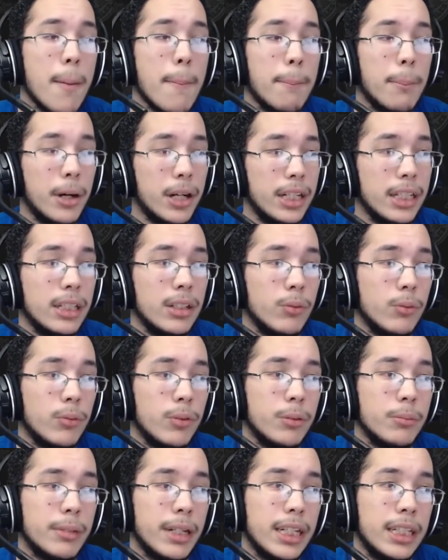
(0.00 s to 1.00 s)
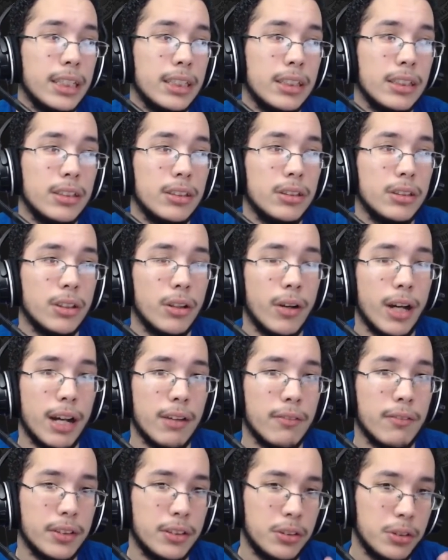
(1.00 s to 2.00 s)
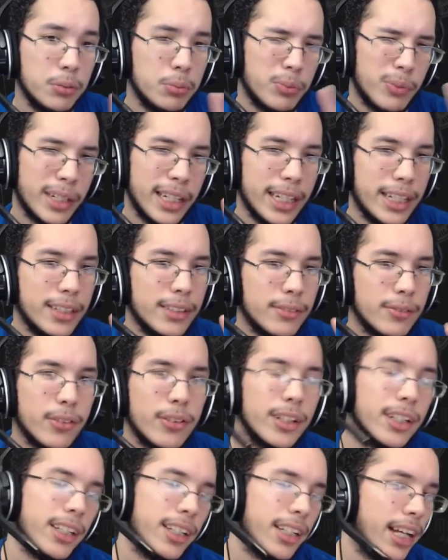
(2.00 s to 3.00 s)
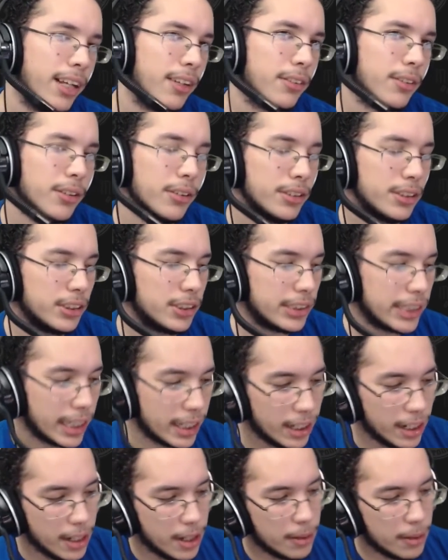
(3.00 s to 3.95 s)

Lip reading: but we might, you know, have a new brand for it. I don't know just yet.